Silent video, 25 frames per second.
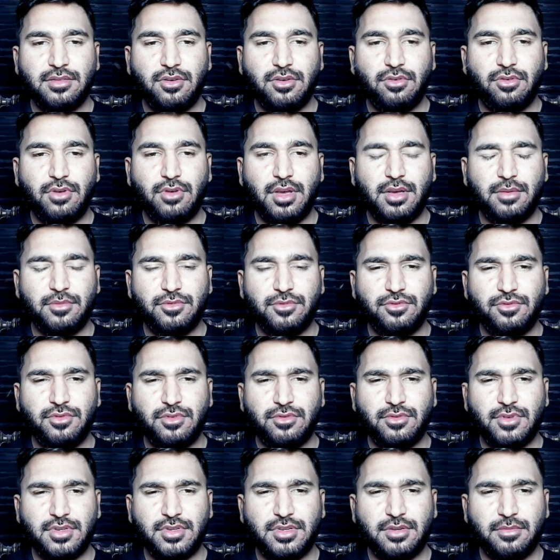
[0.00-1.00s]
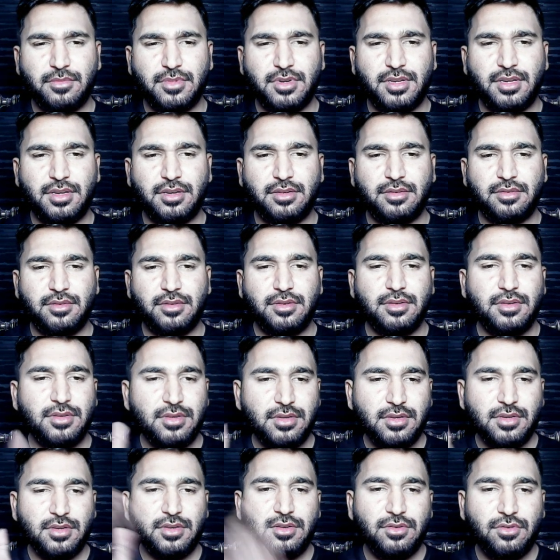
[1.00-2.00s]
Now I am doing question number
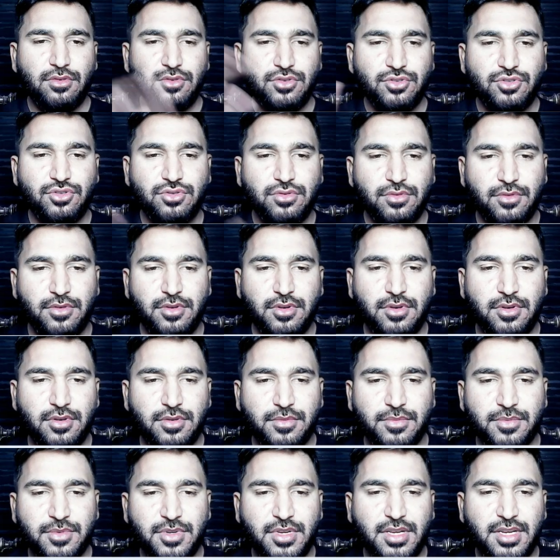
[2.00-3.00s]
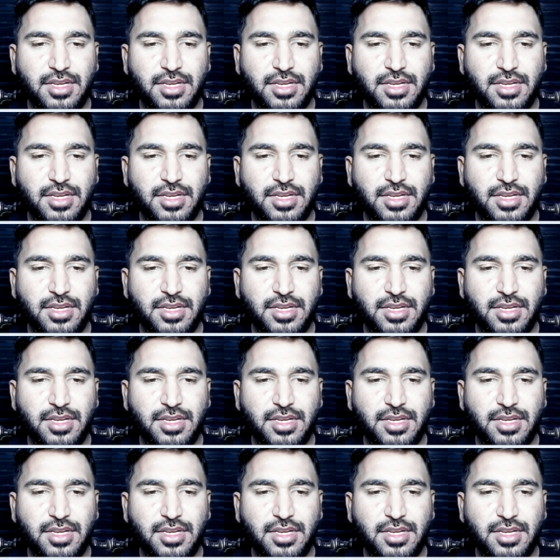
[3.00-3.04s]
8.